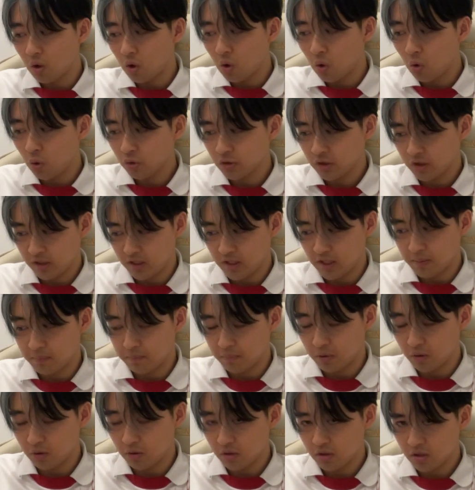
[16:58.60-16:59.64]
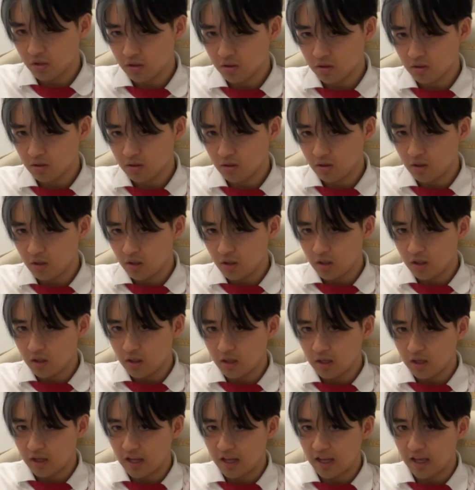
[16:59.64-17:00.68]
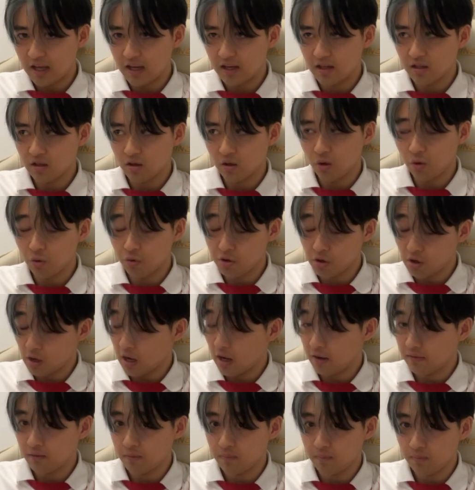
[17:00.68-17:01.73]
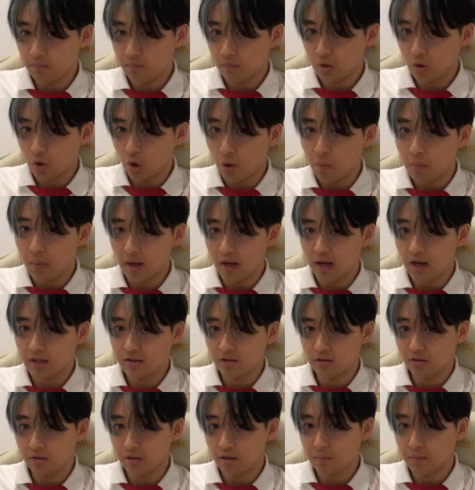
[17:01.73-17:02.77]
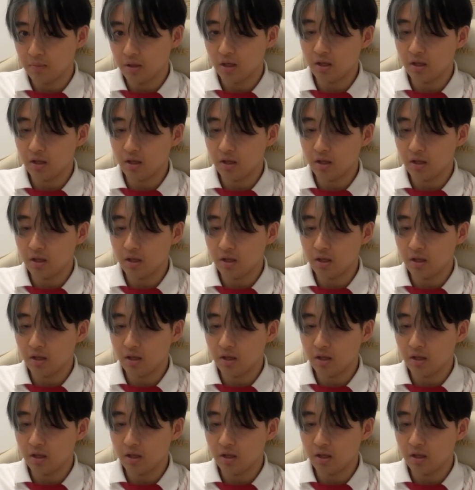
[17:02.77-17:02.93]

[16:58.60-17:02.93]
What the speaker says: old Tiempos, and although I haven't got my hands on them